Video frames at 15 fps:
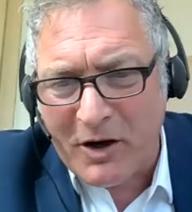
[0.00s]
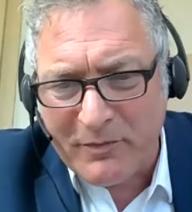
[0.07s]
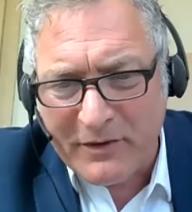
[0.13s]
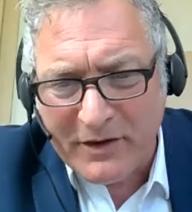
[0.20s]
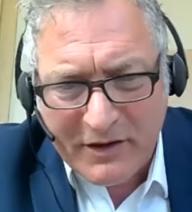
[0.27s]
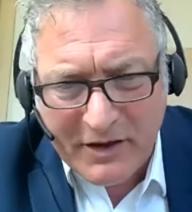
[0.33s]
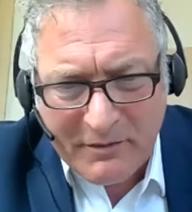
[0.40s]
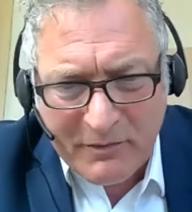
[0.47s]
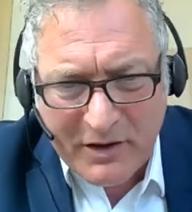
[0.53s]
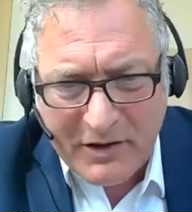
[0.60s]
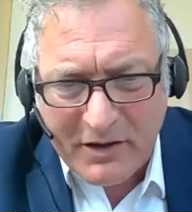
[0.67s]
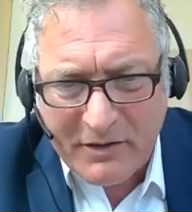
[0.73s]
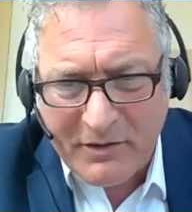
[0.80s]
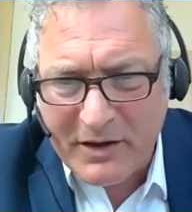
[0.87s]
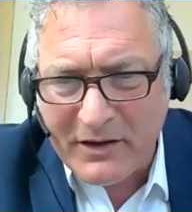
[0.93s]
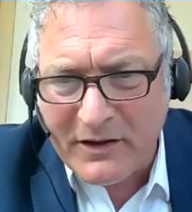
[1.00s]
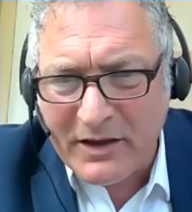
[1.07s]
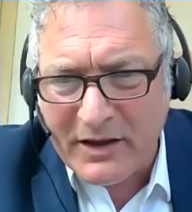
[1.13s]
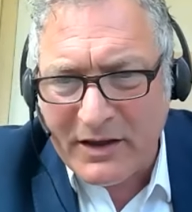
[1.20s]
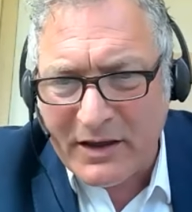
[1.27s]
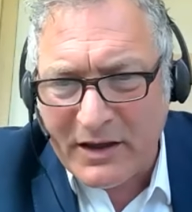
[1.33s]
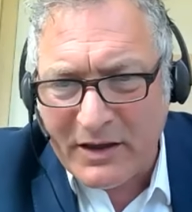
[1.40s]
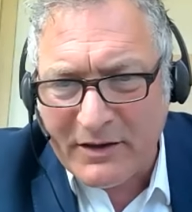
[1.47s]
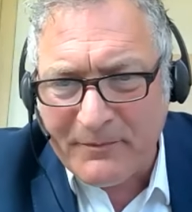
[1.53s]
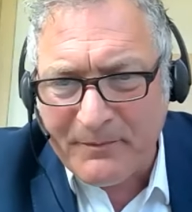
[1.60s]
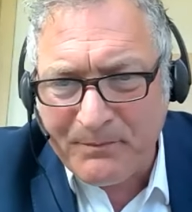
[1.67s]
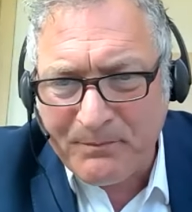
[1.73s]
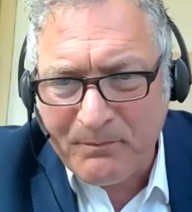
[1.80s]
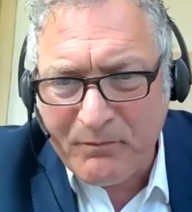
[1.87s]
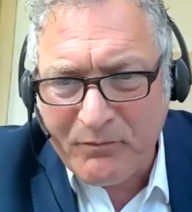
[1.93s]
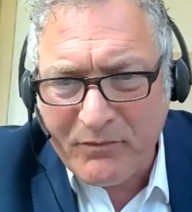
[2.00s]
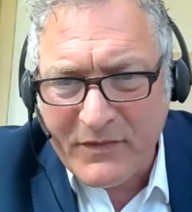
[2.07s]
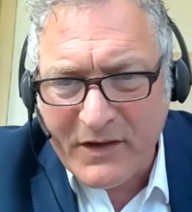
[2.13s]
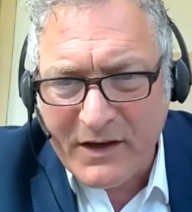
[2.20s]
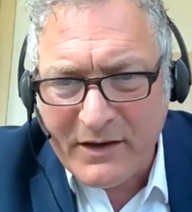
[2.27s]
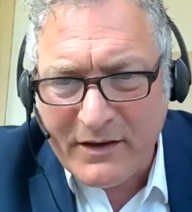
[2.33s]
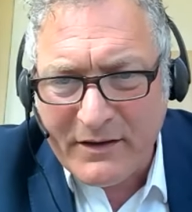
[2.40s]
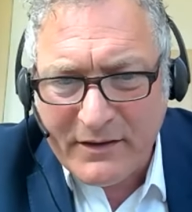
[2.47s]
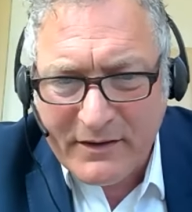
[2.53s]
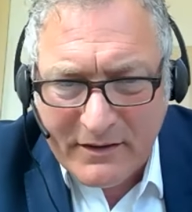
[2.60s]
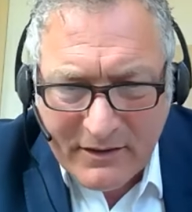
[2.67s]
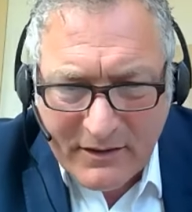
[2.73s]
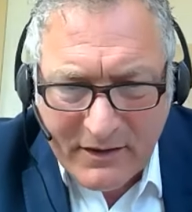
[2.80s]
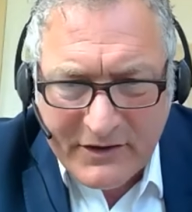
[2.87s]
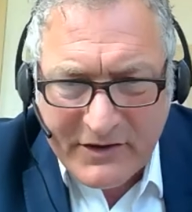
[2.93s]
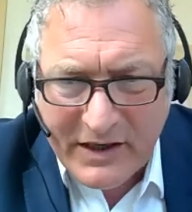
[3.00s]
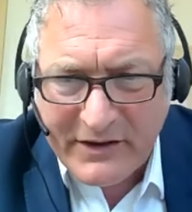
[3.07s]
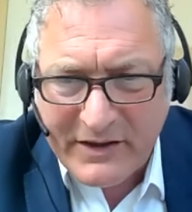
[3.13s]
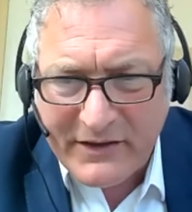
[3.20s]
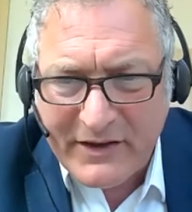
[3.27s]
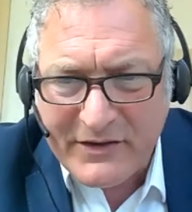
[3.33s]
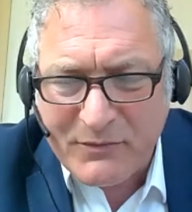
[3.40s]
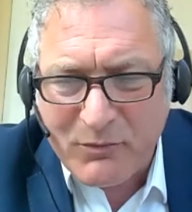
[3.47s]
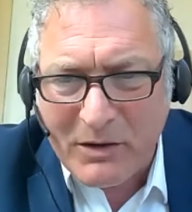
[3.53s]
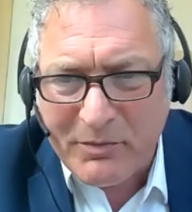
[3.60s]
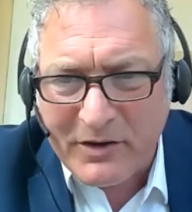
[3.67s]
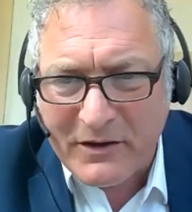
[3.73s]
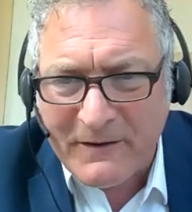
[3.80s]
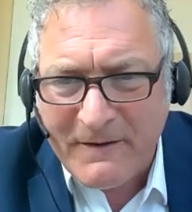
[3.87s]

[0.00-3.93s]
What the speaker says: be in the attending this webinar?